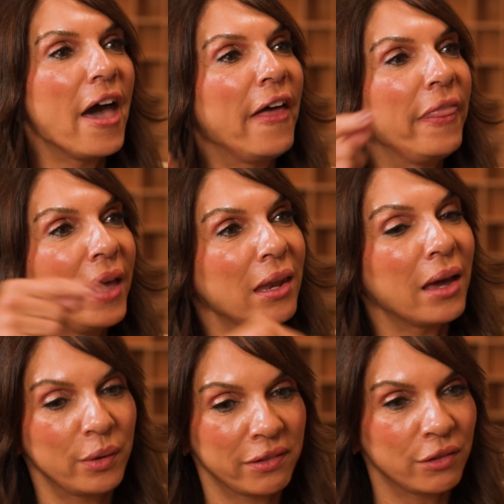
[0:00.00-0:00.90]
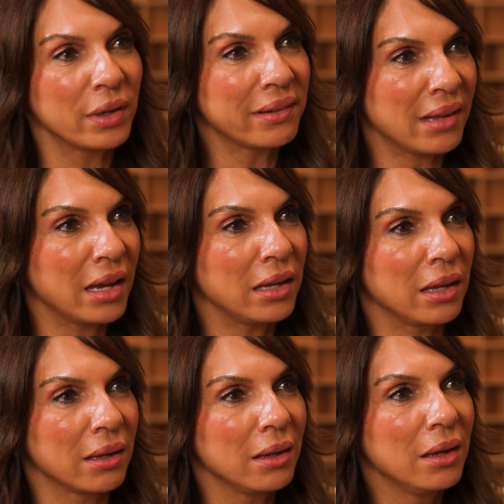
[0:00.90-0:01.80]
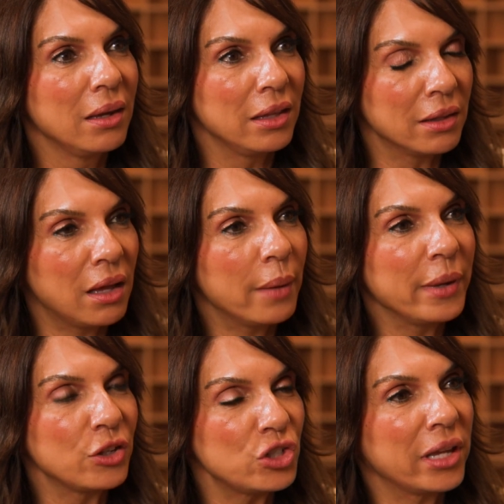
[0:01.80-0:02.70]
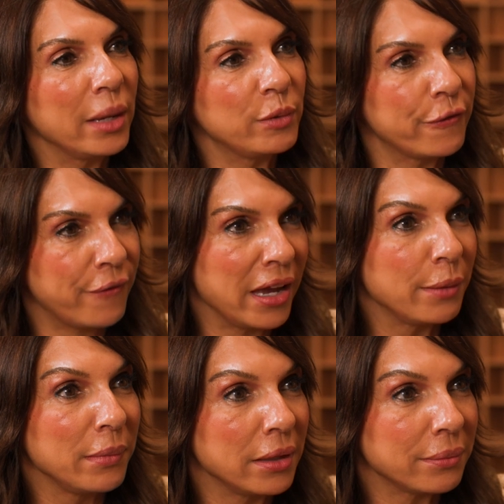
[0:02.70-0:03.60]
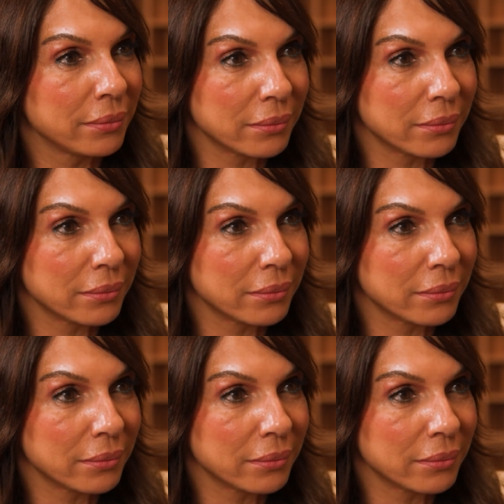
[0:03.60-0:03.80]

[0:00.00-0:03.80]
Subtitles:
And then I was doing a signing in the lobby, and she came to find me.